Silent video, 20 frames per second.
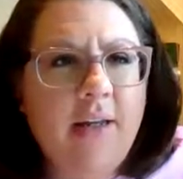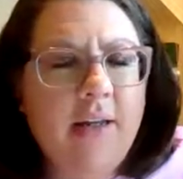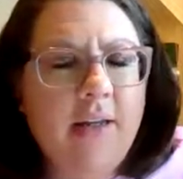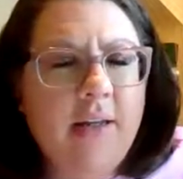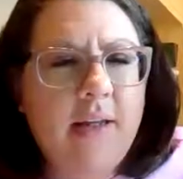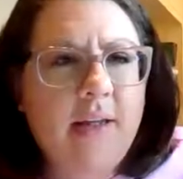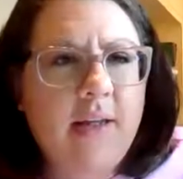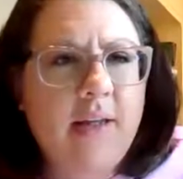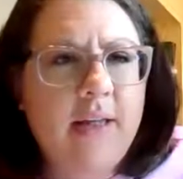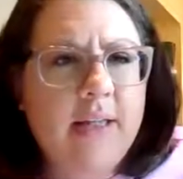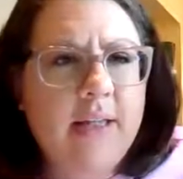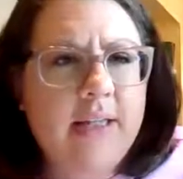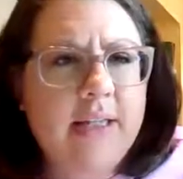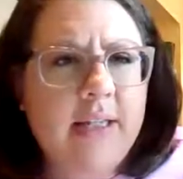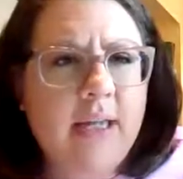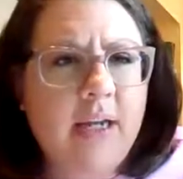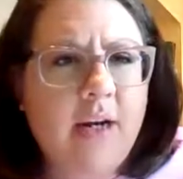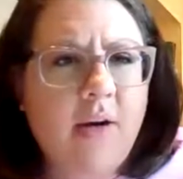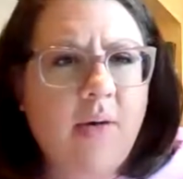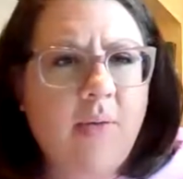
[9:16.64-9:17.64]
let's
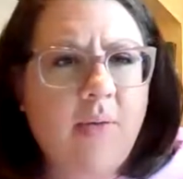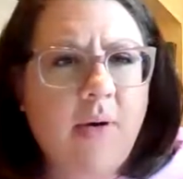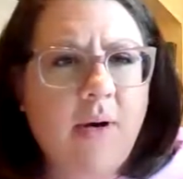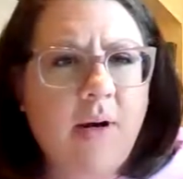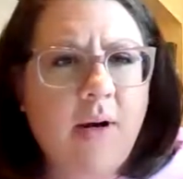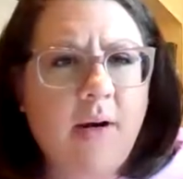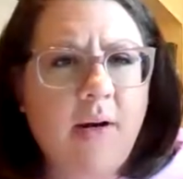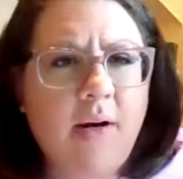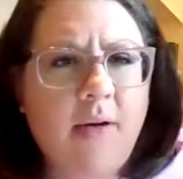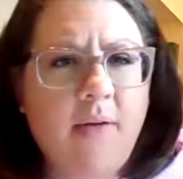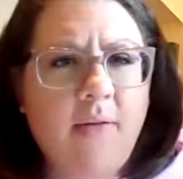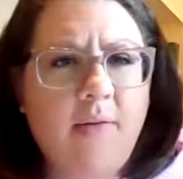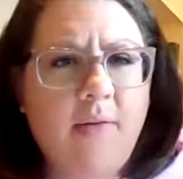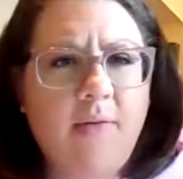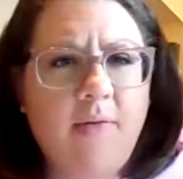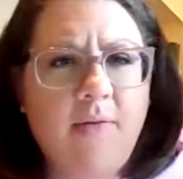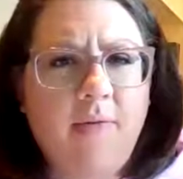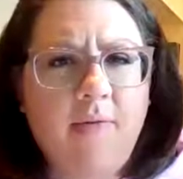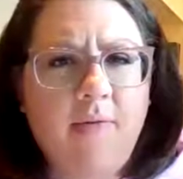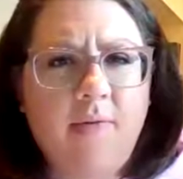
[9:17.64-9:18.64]
get our word,
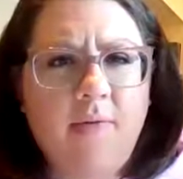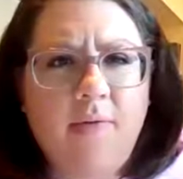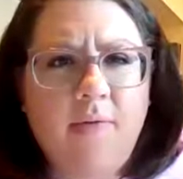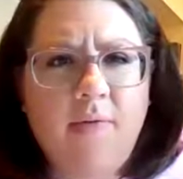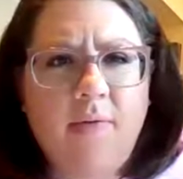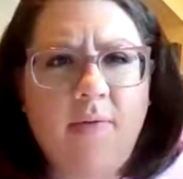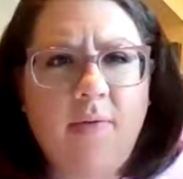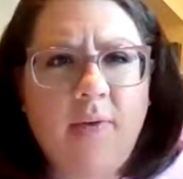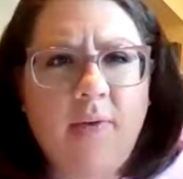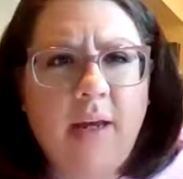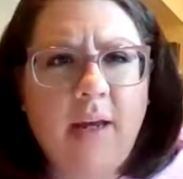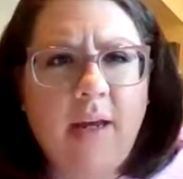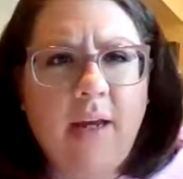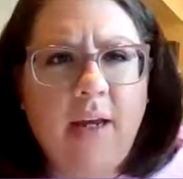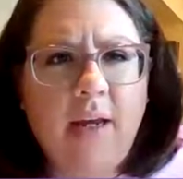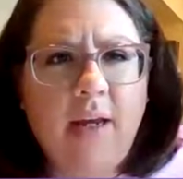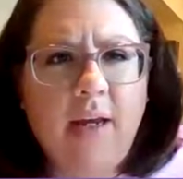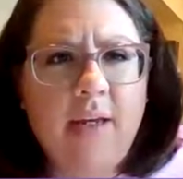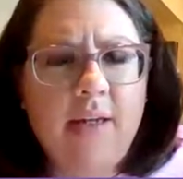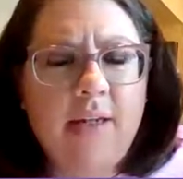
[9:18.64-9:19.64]

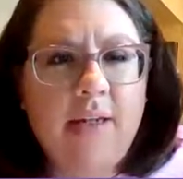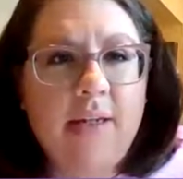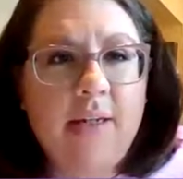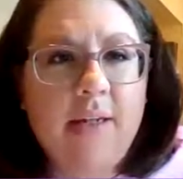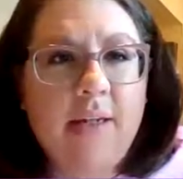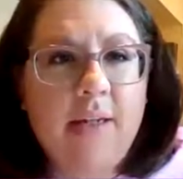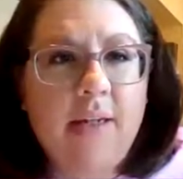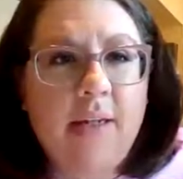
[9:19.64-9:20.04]
find,